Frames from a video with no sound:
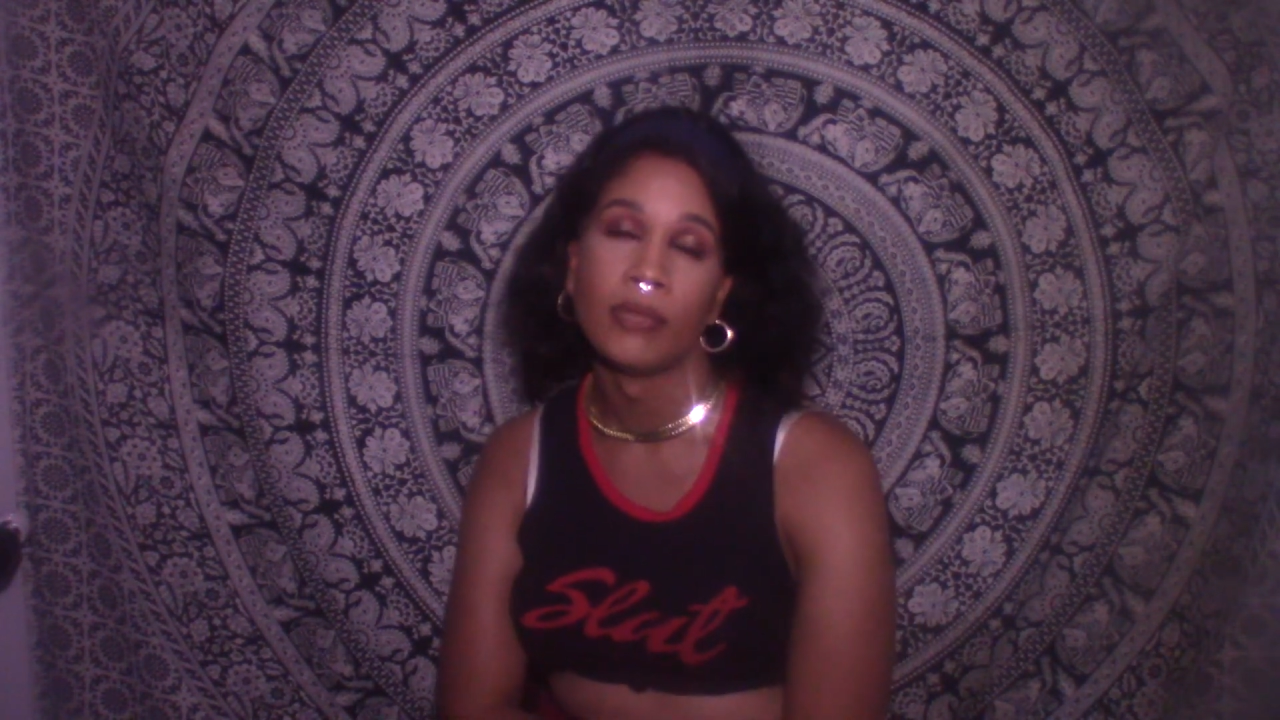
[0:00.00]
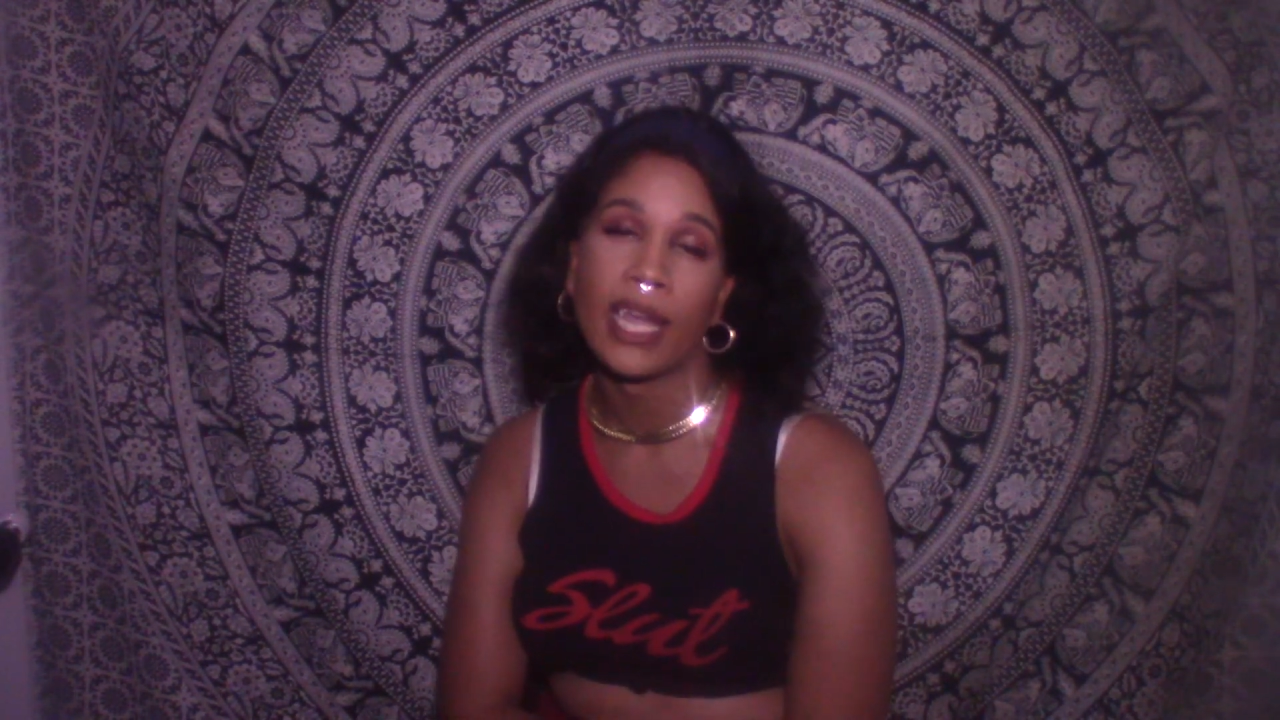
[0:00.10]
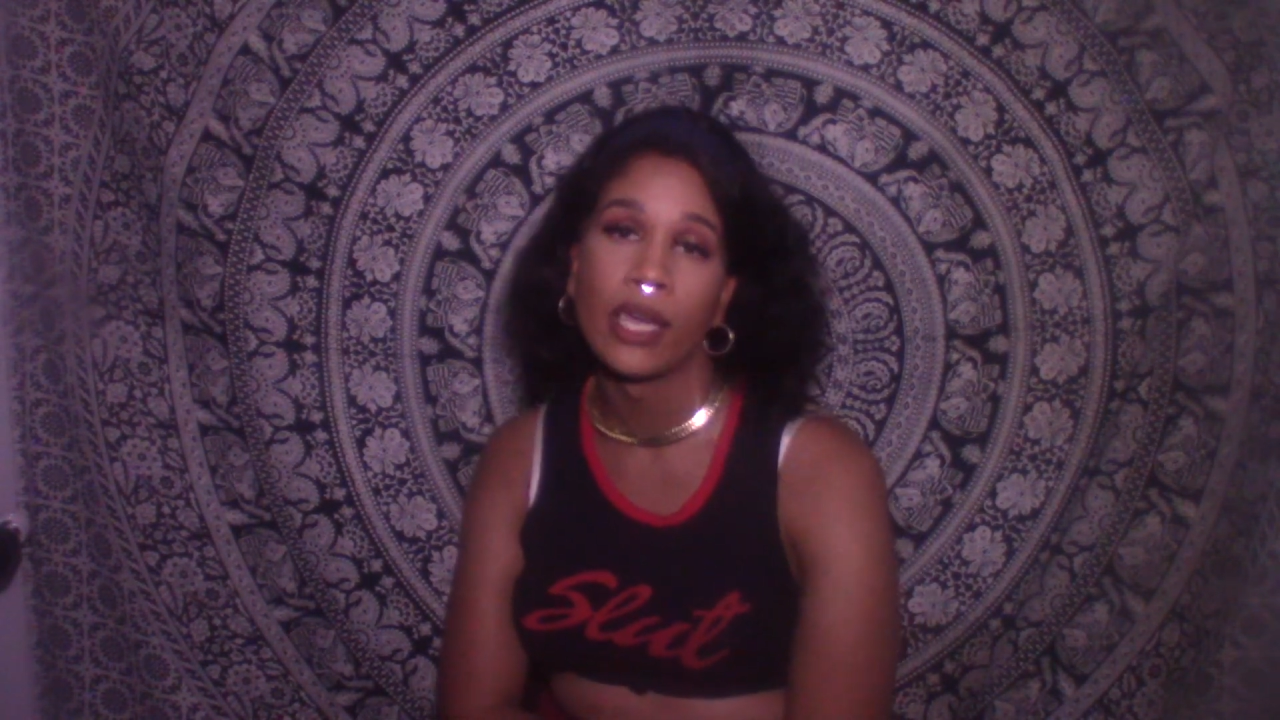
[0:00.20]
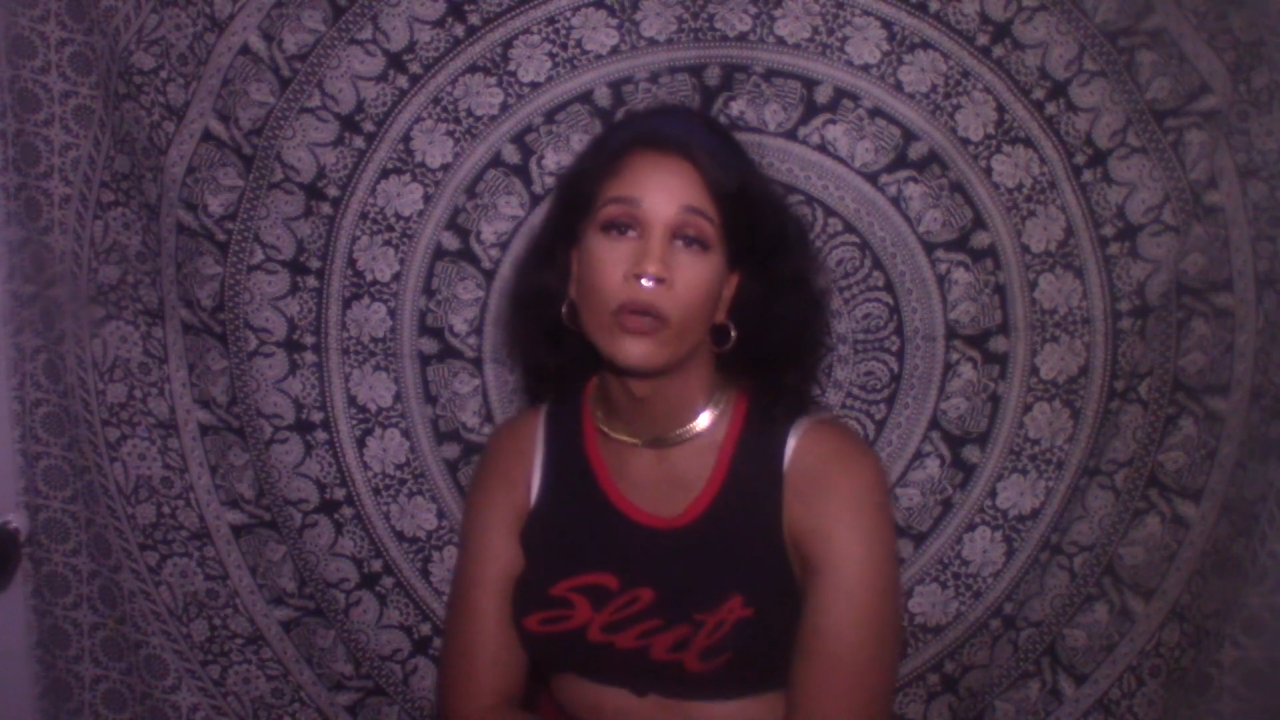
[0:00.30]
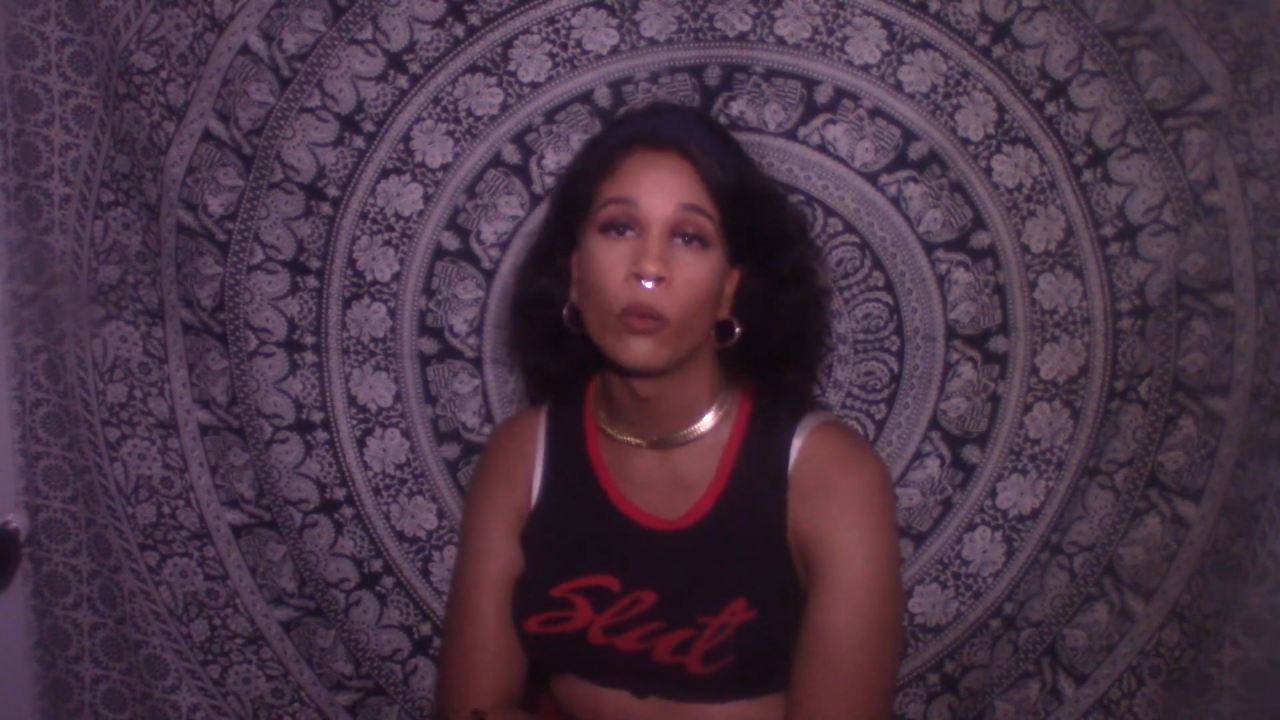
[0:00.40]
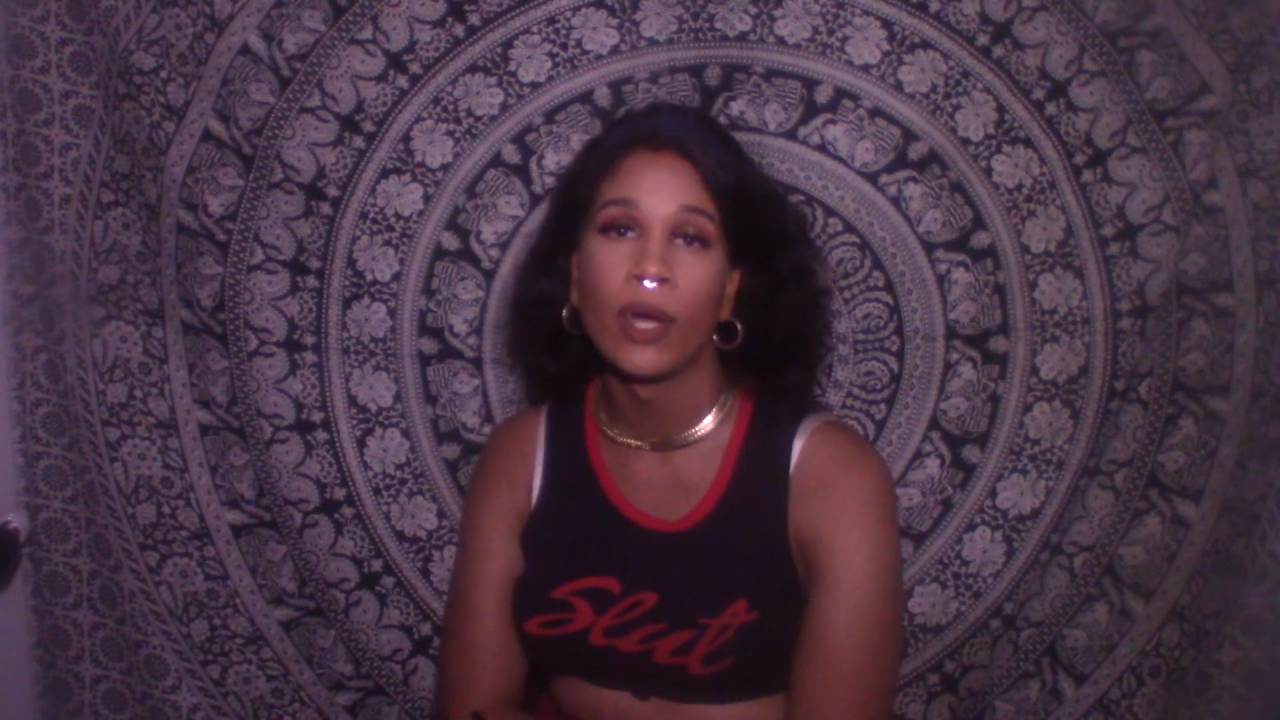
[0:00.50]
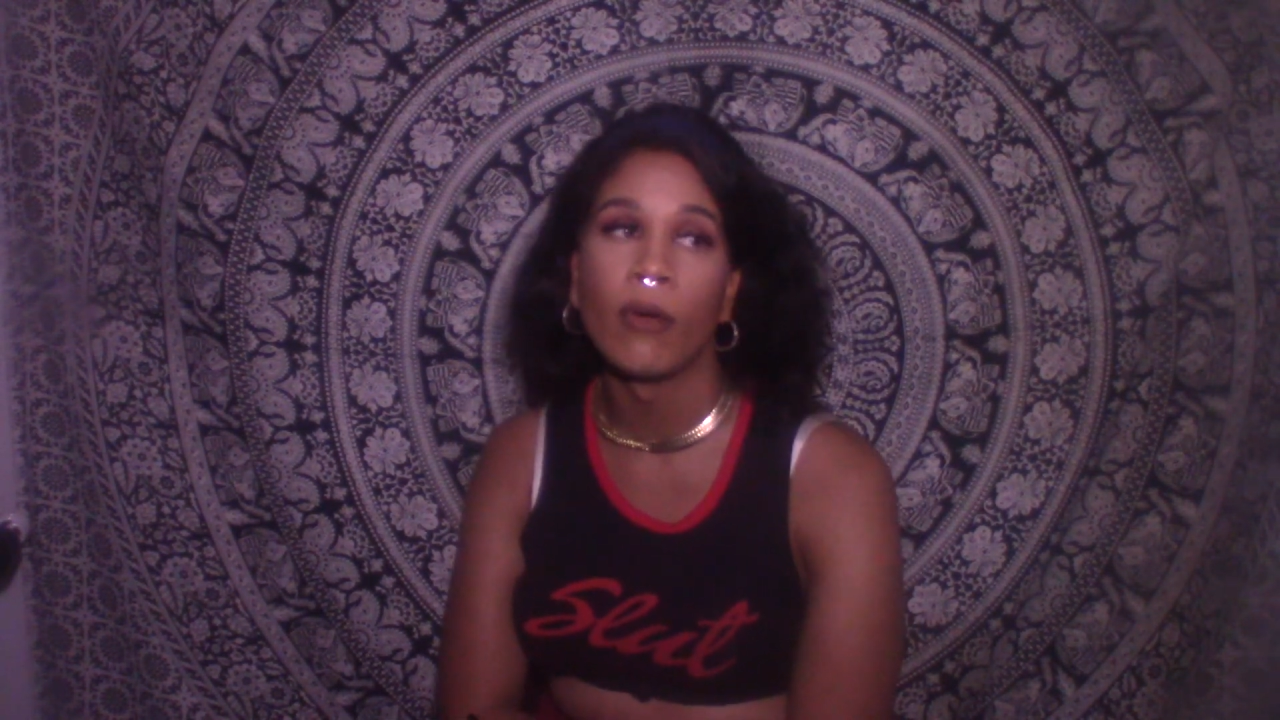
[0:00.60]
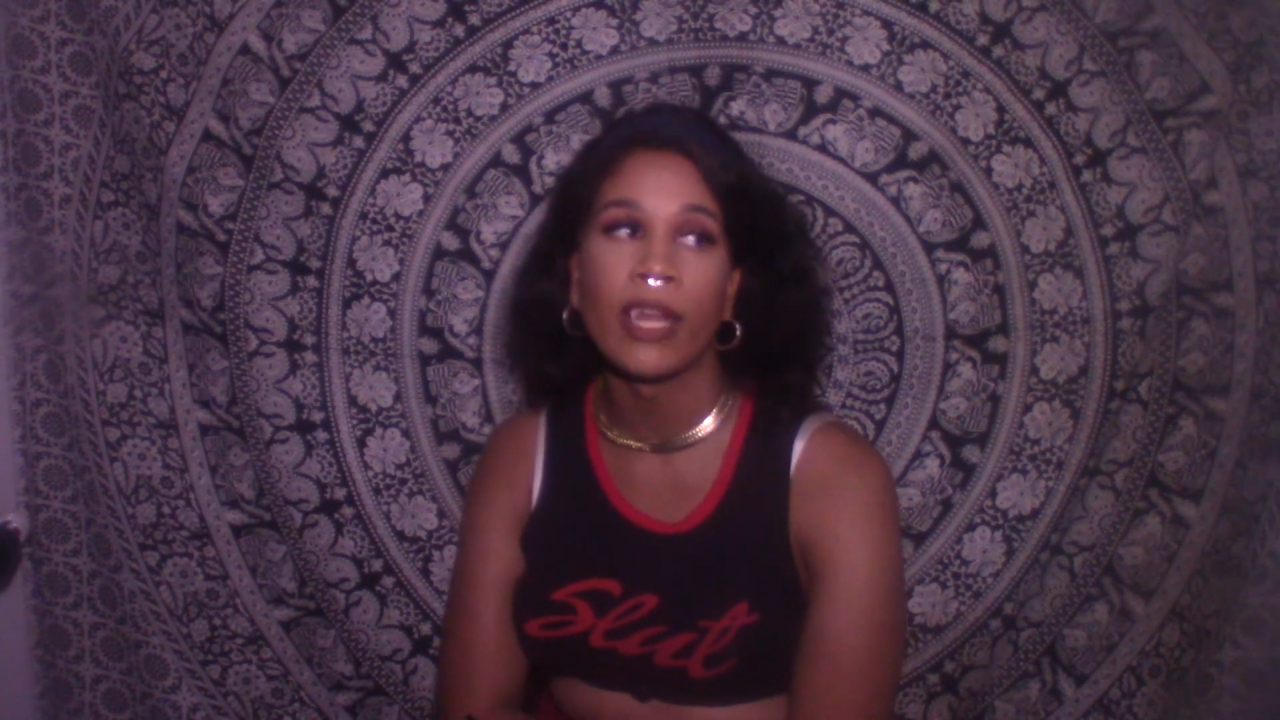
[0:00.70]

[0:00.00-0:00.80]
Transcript: And what?